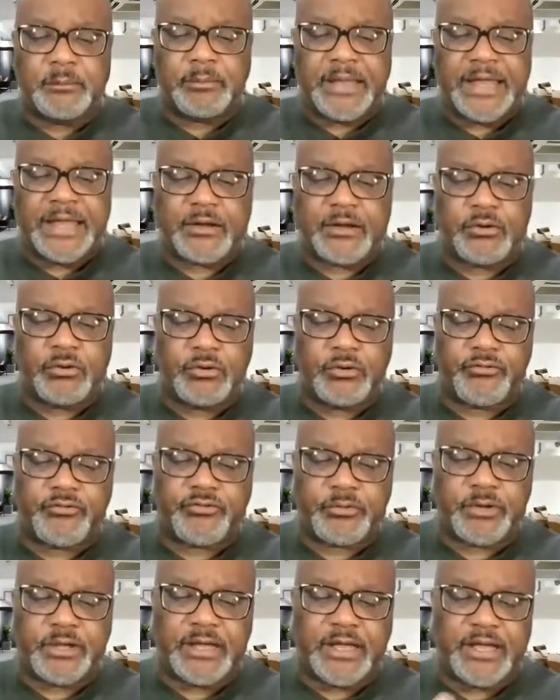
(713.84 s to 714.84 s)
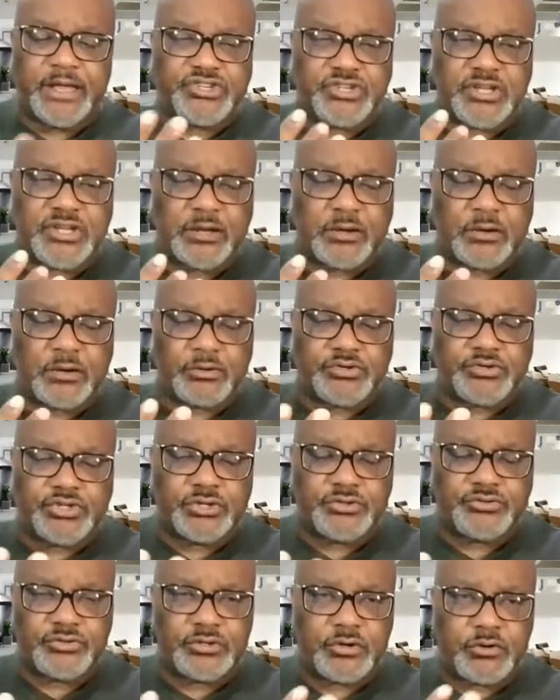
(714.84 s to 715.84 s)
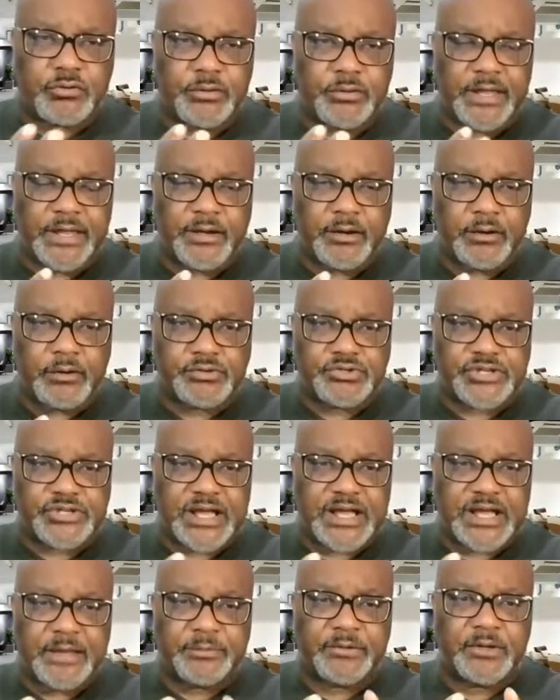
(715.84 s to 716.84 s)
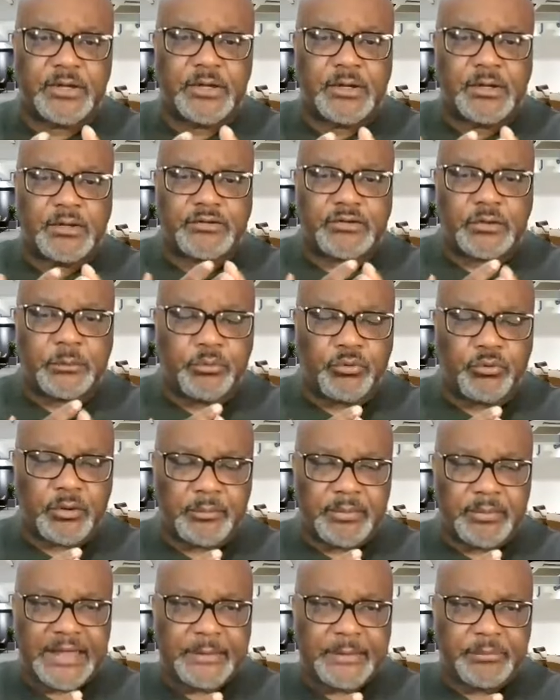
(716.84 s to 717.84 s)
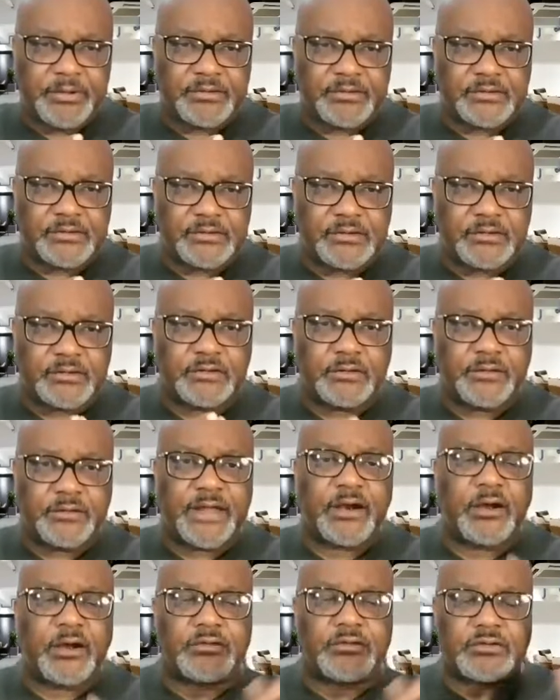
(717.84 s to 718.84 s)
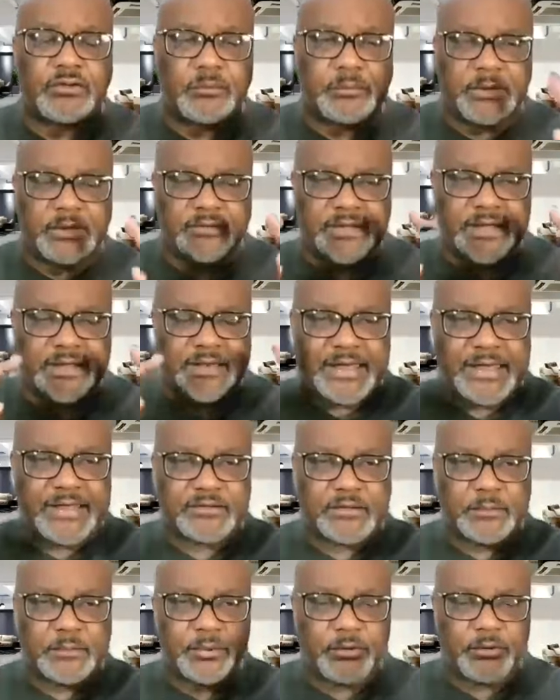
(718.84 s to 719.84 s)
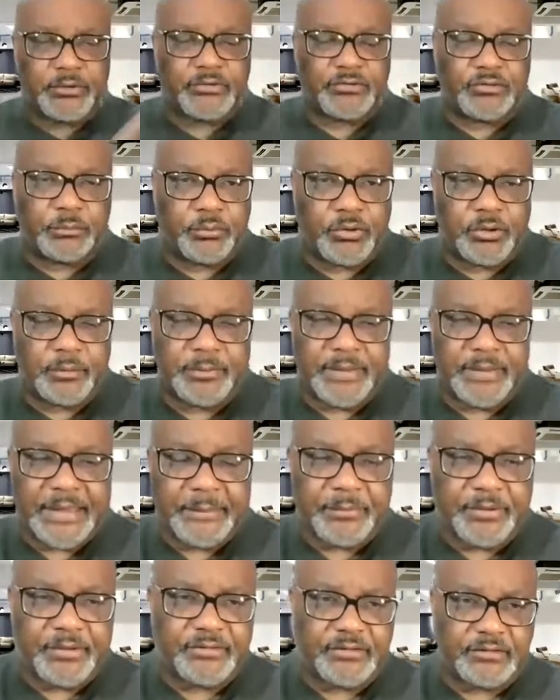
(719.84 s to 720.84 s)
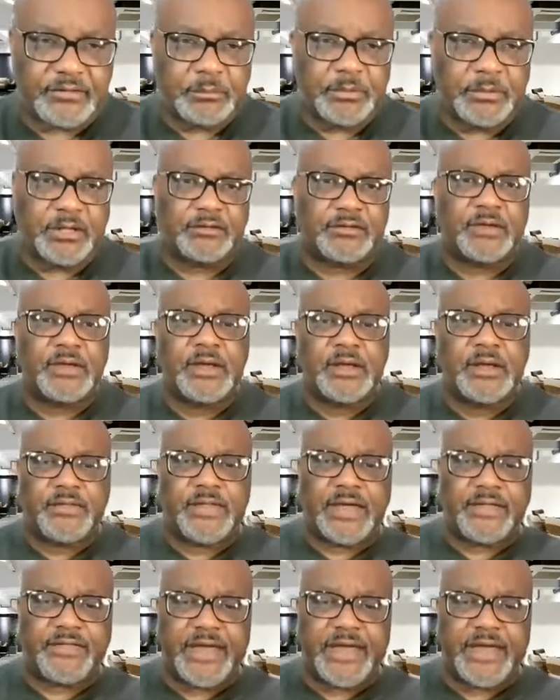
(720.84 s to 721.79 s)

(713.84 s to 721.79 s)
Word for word: black Core 3 educate our own children, create our own jobs support black businesses. So that also means that last component, support black business, means that